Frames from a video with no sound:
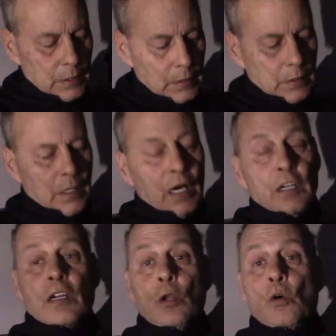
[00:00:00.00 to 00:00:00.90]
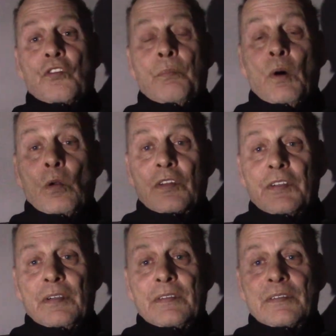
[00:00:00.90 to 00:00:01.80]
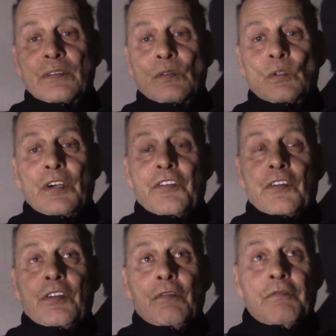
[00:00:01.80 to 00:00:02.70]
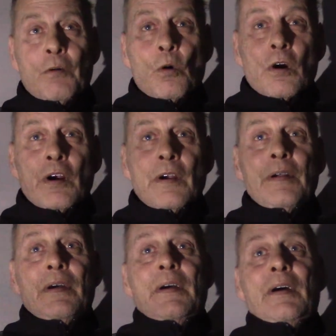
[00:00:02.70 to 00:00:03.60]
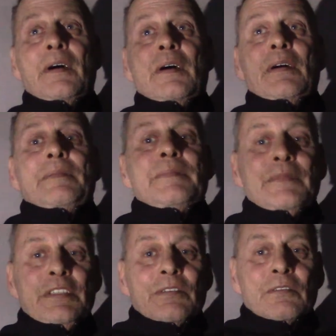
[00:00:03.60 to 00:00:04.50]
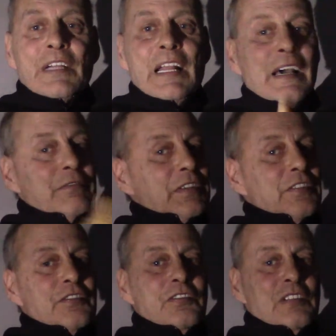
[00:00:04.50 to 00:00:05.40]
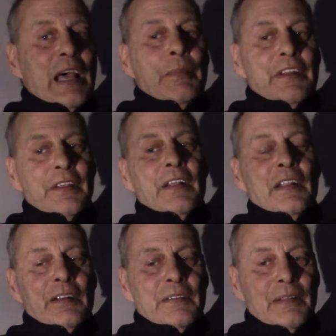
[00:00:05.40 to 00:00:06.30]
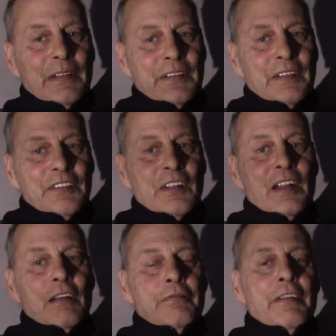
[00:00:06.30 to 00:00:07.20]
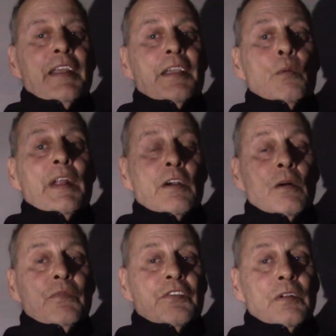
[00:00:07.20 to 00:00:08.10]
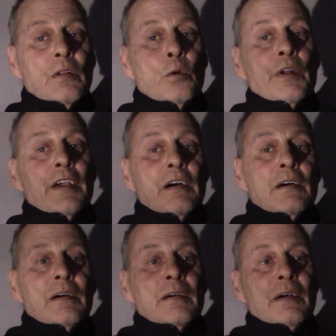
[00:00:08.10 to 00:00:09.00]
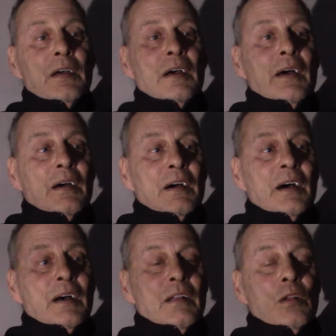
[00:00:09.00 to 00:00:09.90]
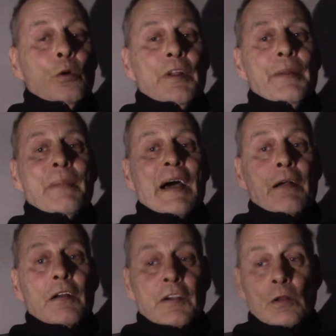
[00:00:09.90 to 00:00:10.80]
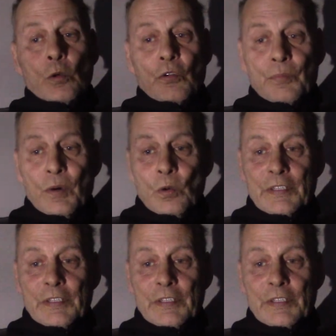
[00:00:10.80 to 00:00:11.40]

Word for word: on a closed bolt, whereas a Tavor, you really have to slam it in, and it, it, it's a little finicky when it comes to loading a, a loaded mag on a closed bolt.